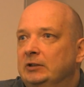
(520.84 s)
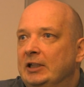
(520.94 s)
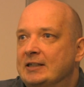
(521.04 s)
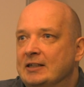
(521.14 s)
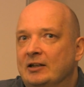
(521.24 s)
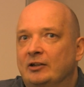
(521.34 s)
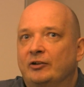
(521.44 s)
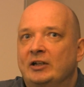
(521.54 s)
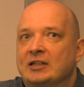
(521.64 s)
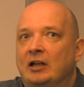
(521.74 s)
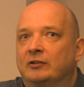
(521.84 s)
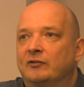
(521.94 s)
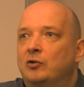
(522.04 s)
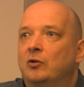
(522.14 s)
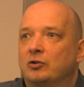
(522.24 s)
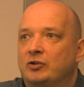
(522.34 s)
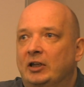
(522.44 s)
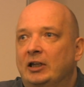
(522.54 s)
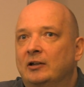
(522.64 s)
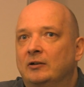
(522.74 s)
It's the result of
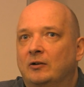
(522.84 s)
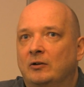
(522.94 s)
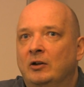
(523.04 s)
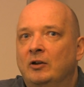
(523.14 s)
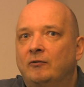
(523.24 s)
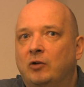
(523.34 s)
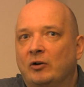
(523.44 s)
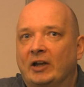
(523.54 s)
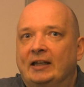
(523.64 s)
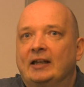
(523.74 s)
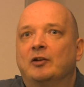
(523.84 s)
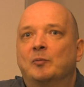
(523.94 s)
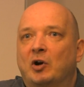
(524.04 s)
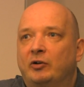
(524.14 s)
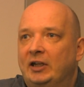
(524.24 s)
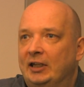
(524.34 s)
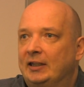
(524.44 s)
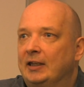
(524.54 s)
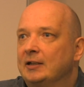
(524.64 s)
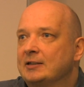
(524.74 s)
coarsening or forgetting about
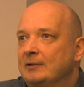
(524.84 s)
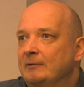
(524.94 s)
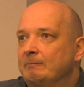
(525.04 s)
details.